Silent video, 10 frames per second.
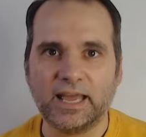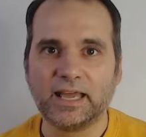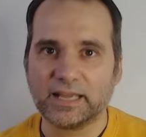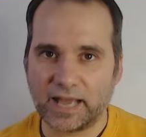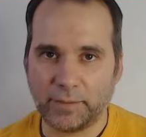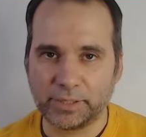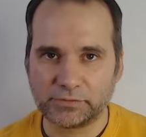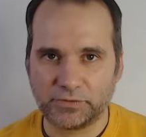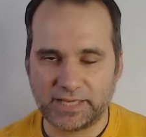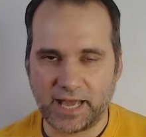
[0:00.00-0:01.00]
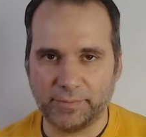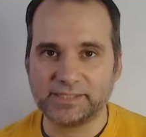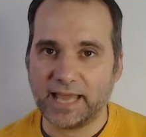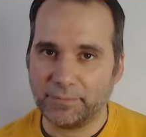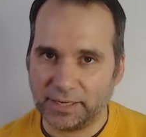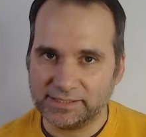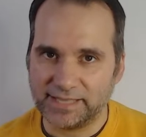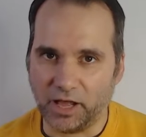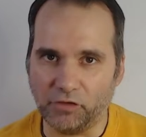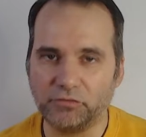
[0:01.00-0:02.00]
Comics for Thomas, and
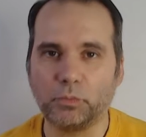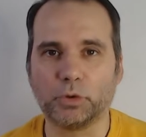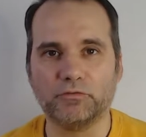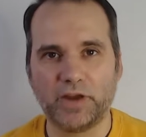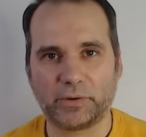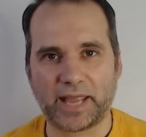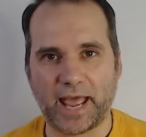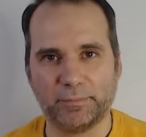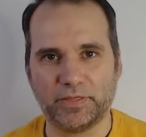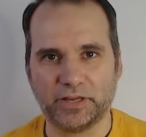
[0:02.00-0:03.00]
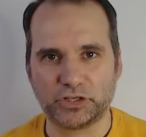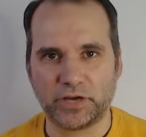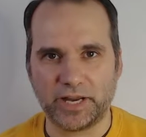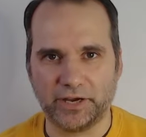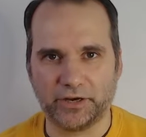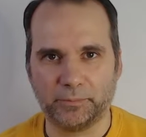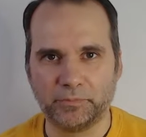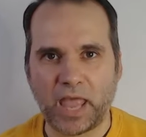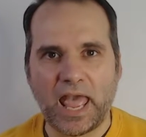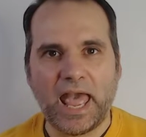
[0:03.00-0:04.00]
myself, we're very happy that you're here.
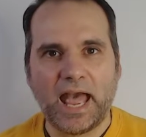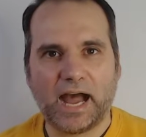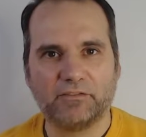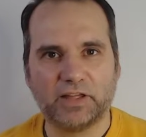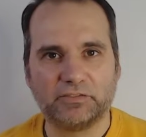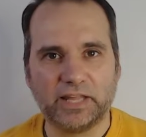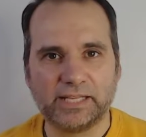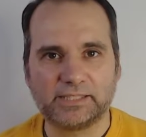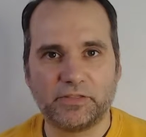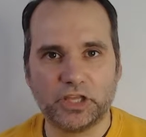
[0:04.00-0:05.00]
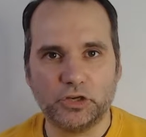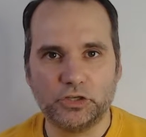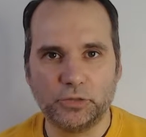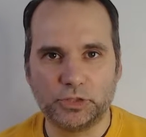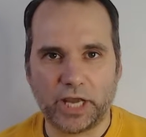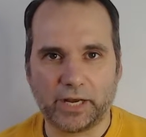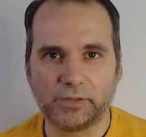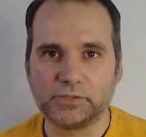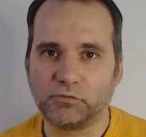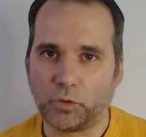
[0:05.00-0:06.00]
I've left links to the YouTube
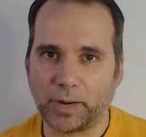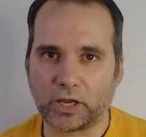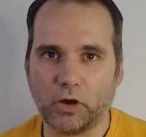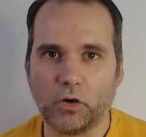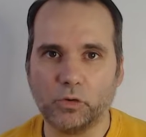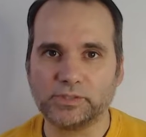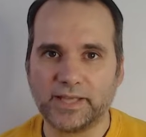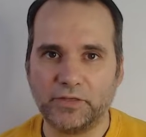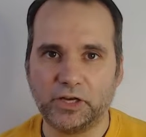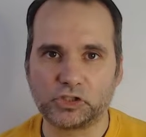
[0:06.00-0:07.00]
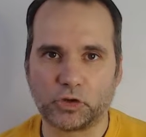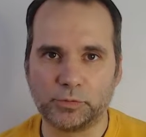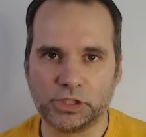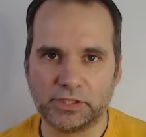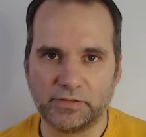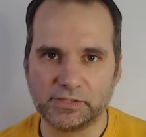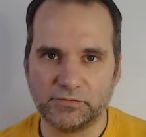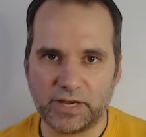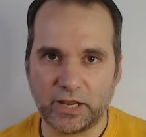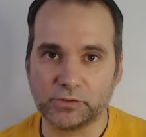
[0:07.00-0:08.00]
channels for my co-hosts in the description to this
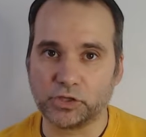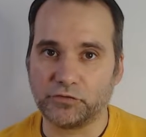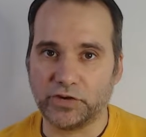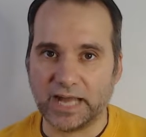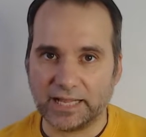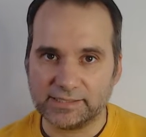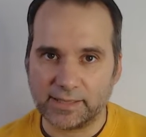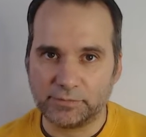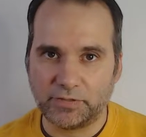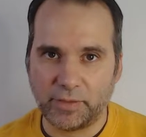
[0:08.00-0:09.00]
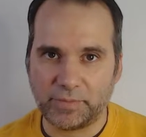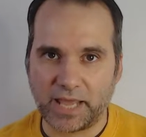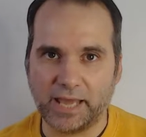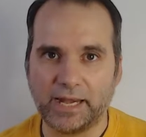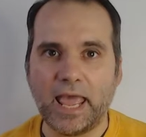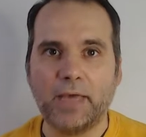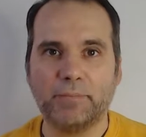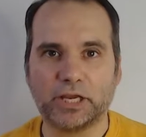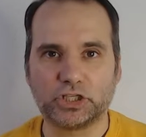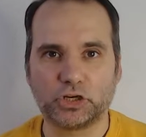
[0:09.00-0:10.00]
video, so if you're not subbed to them yet,
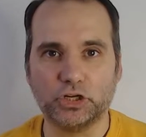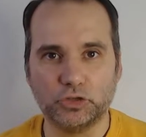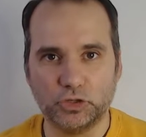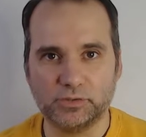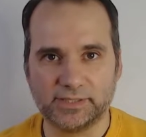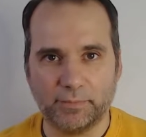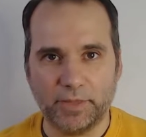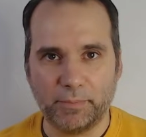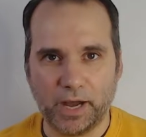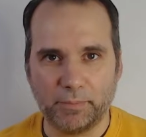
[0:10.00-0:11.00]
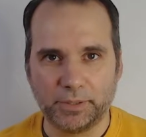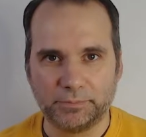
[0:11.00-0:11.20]
make sure you do sub them up.